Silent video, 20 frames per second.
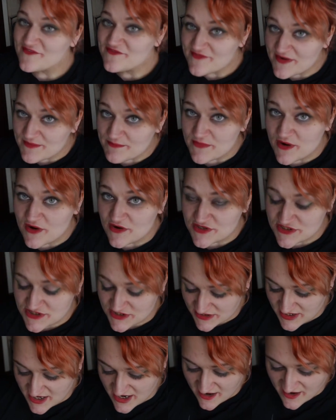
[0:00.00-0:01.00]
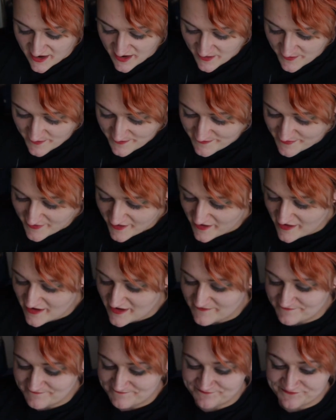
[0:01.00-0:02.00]
I haven't read Martian yet,
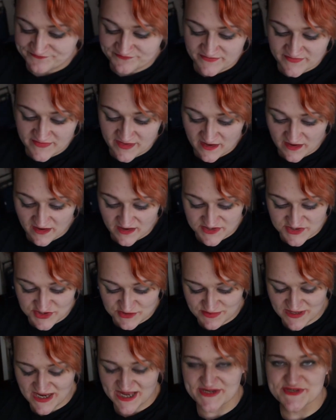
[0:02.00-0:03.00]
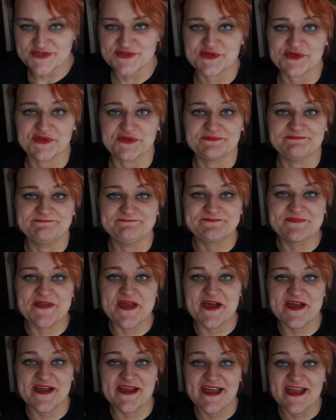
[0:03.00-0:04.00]
but I do plan to.
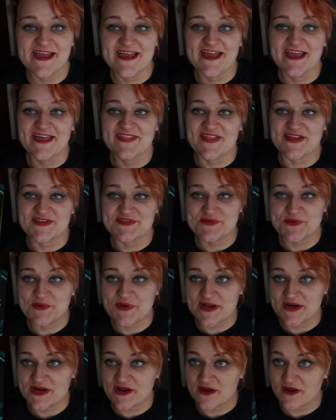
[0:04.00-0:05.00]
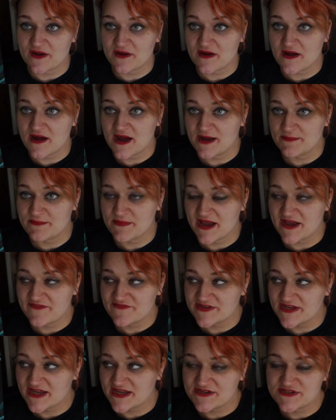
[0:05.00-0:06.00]
That's all I know. I have
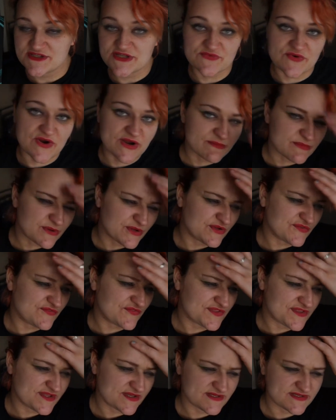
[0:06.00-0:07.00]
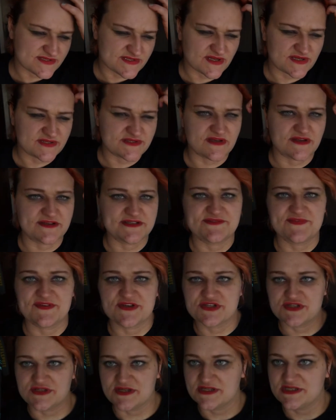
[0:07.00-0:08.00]
to get in the right mood for things like science
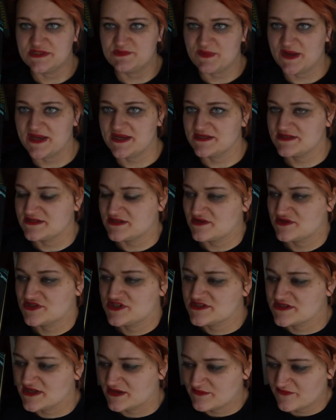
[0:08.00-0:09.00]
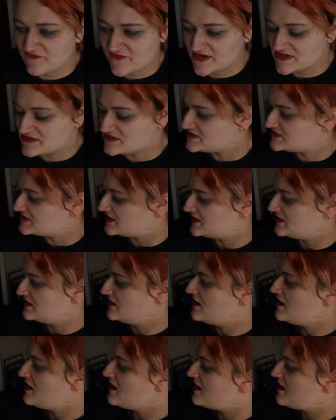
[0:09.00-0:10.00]
fiction and space, so just like with fantasy.